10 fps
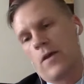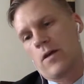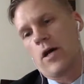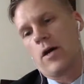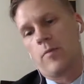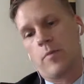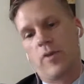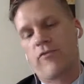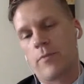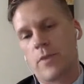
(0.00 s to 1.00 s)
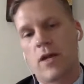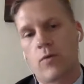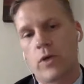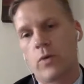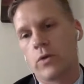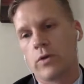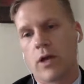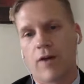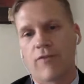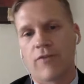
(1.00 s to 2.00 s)
Um, but from there, we really
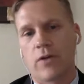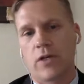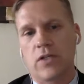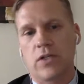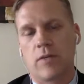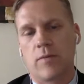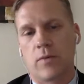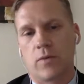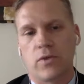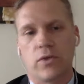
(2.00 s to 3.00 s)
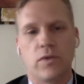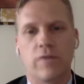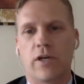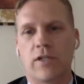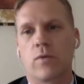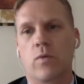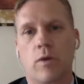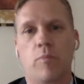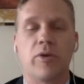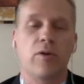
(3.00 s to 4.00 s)
are focused on the results of us. We want
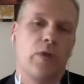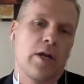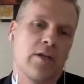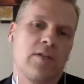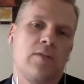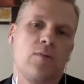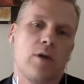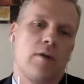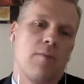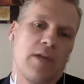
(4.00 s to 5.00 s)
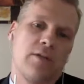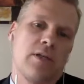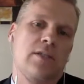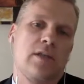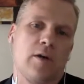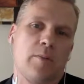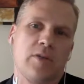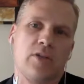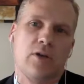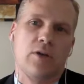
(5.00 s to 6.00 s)
to build awareness, and what are the metrics to help us
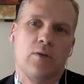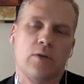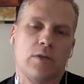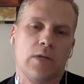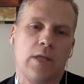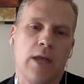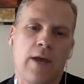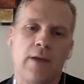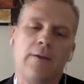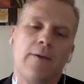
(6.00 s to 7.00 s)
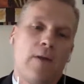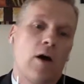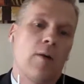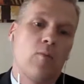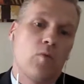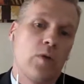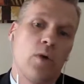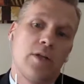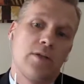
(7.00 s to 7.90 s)
show that we're doing that? Um, we want